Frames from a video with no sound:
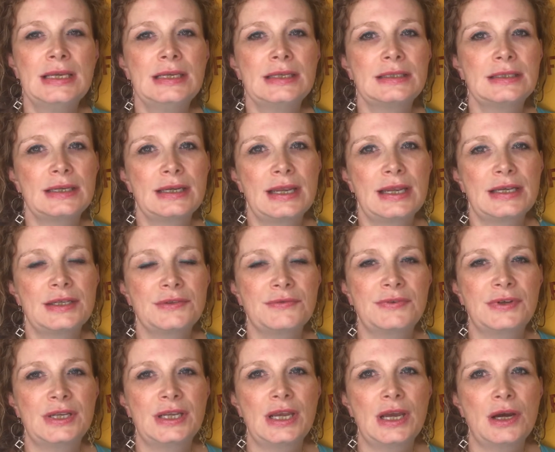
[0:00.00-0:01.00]
Today's
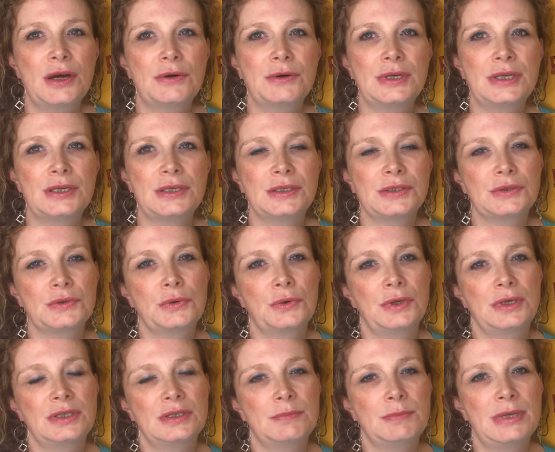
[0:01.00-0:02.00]
video is
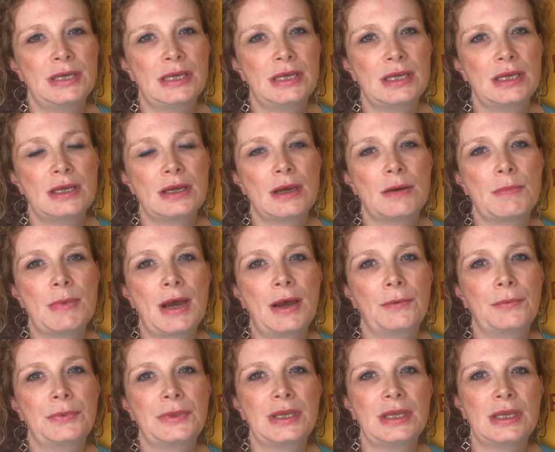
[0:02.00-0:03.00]
going to be
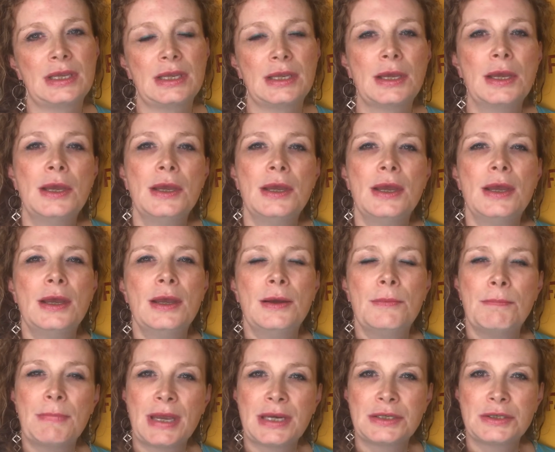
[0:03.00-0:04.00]
about the
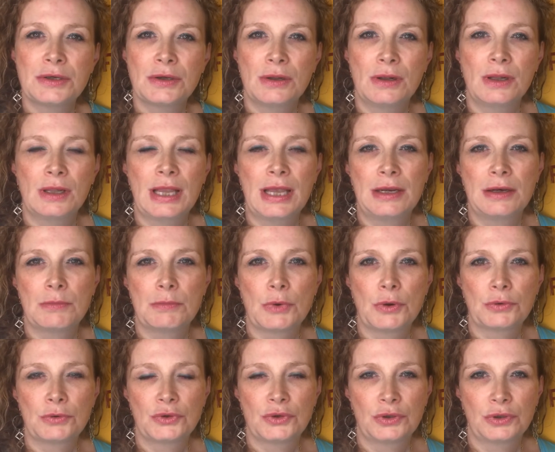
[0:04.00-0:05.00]
mental and
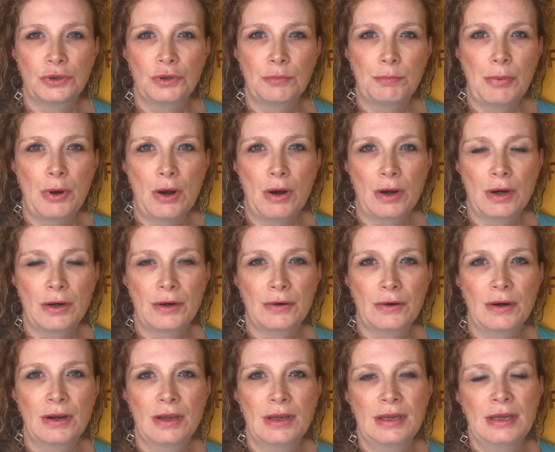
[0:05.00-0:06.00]
emotional
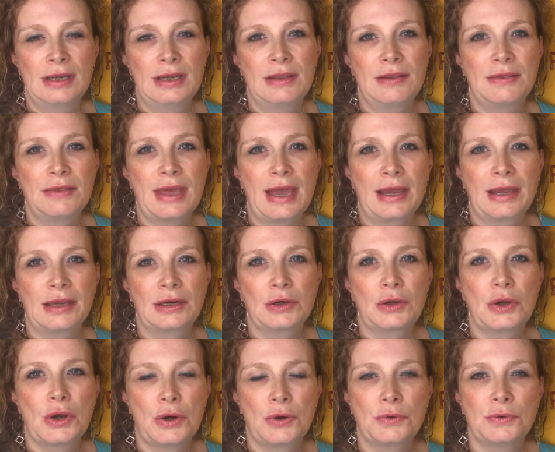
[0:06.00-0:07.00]
part
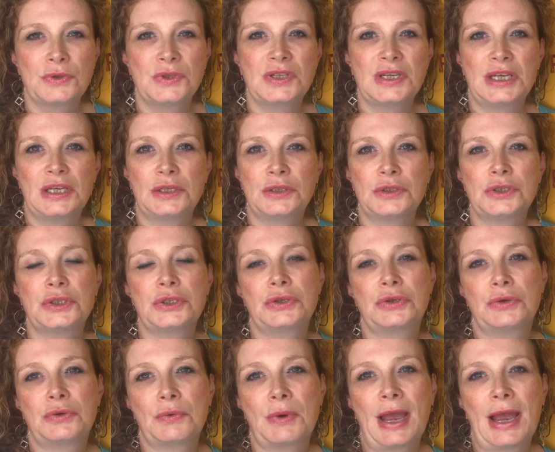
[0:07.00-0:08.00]
that goes
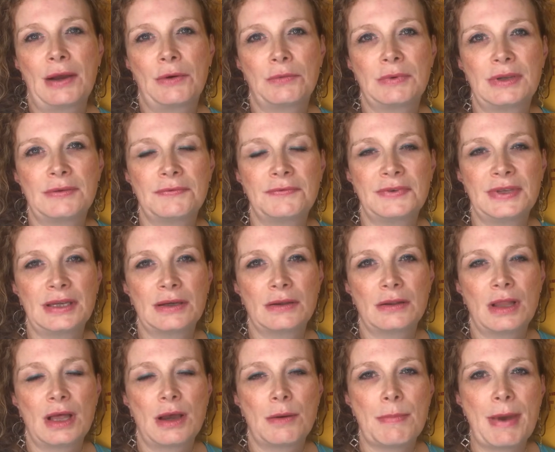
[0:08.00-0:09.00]
into how we
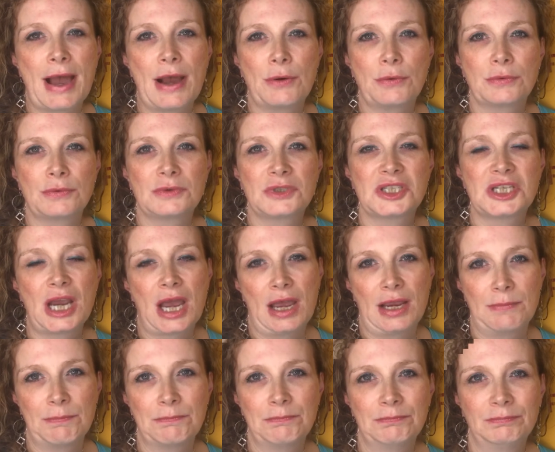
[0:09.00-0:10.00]
feel about
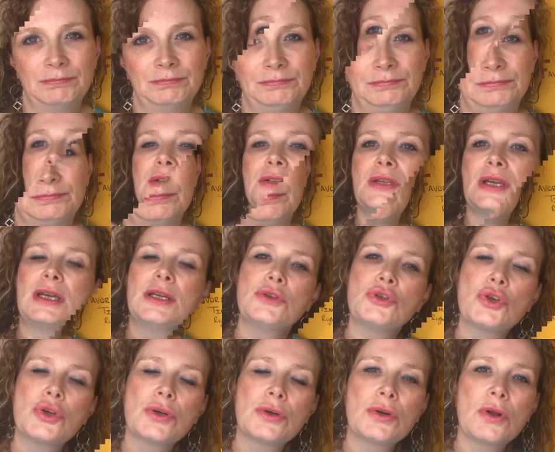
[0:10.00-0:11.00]
time. The
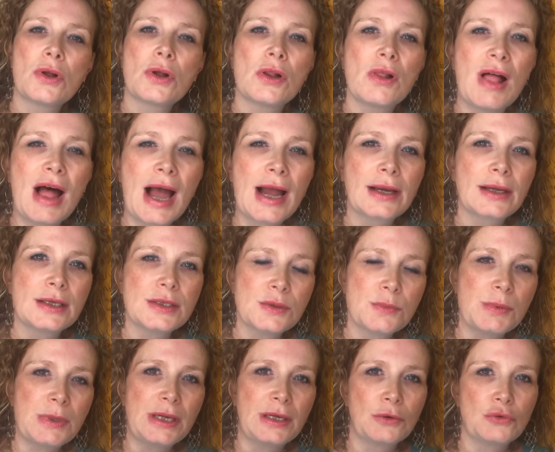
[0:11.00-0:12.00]
internal clock
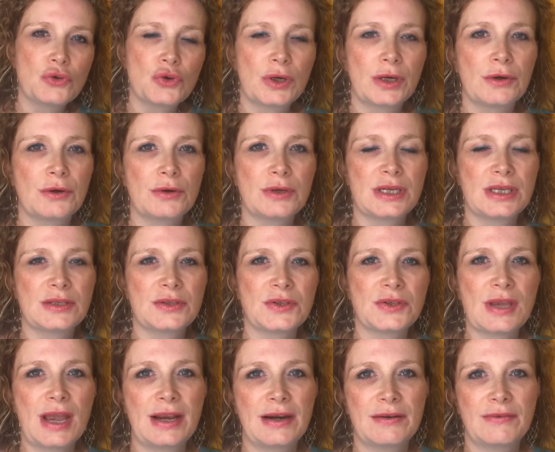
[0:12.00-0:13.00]
is being triggered
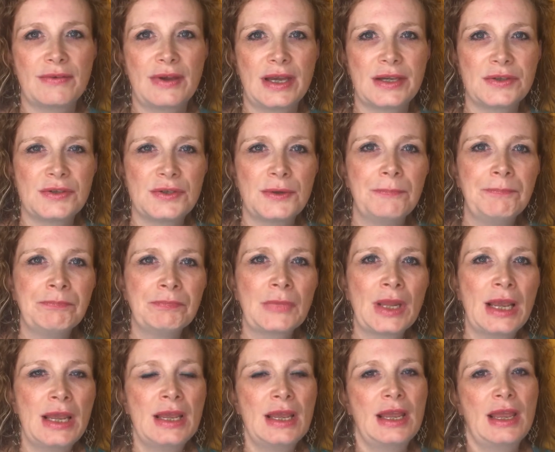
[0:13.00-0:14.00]
inside of us,
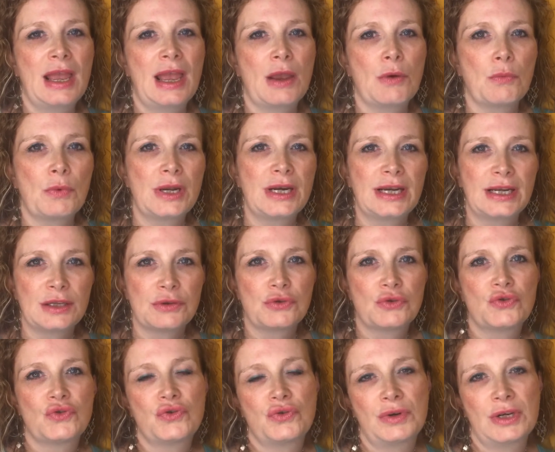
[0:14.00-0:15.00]
and when it
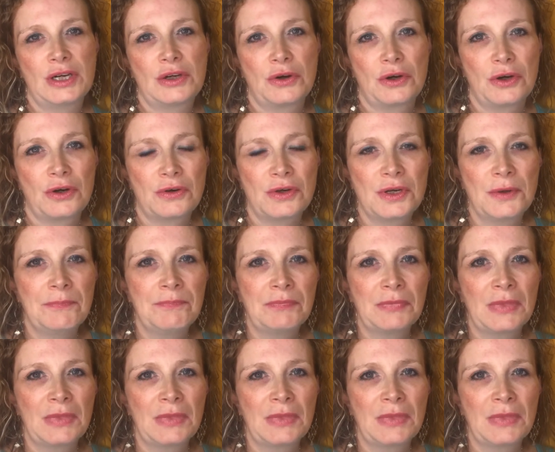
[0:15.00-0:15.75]
gets triggered,